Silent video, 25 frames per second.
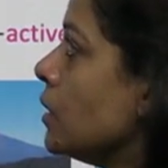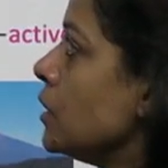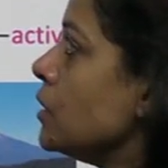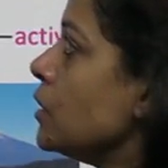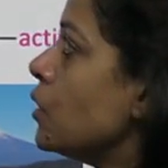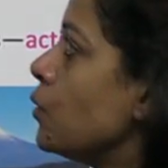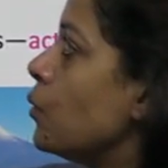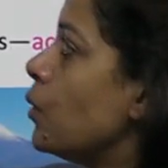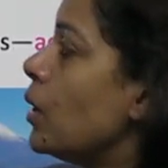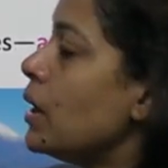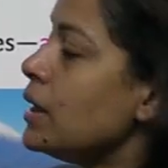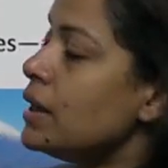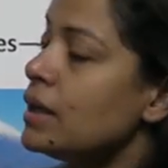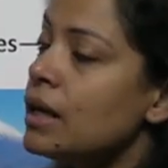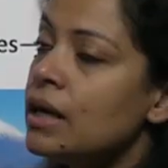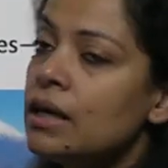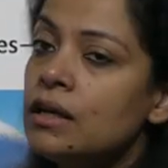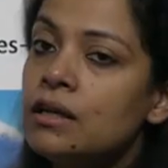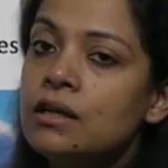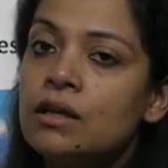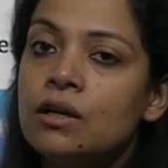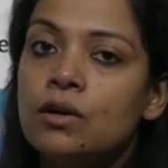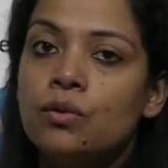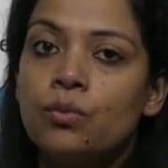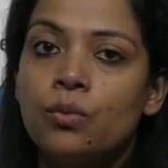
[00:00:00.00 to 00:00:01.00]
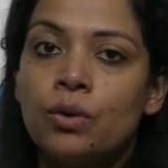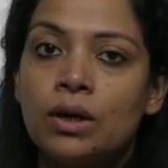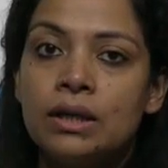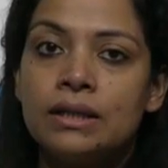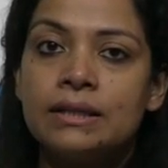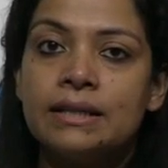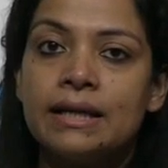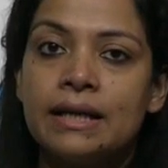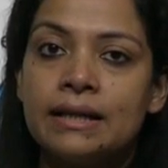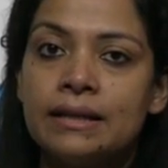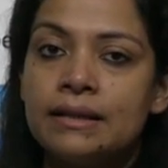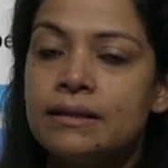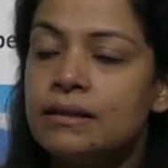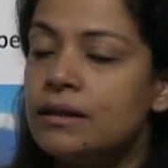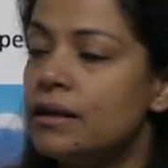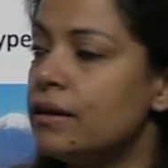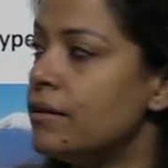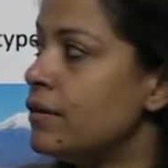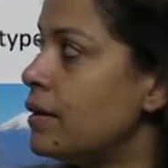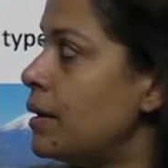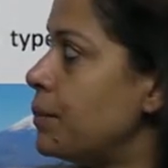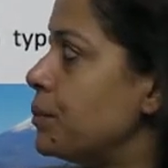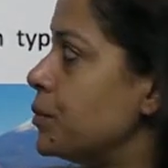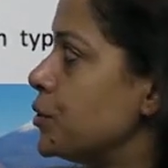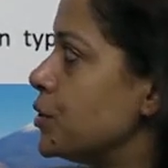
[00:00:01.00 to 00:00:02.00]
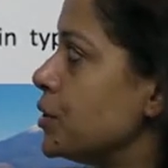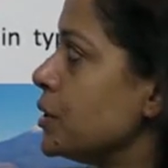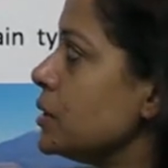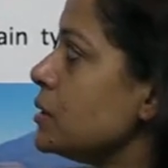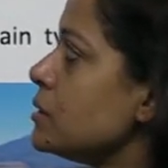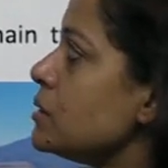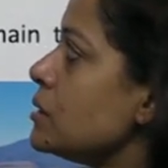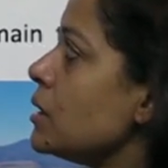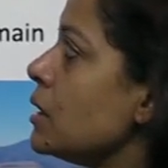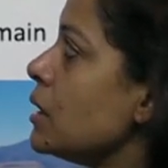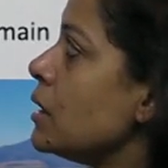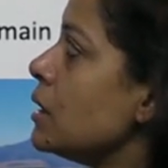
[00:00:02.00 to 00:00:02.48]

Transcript: Now, what are volcanic eruptions?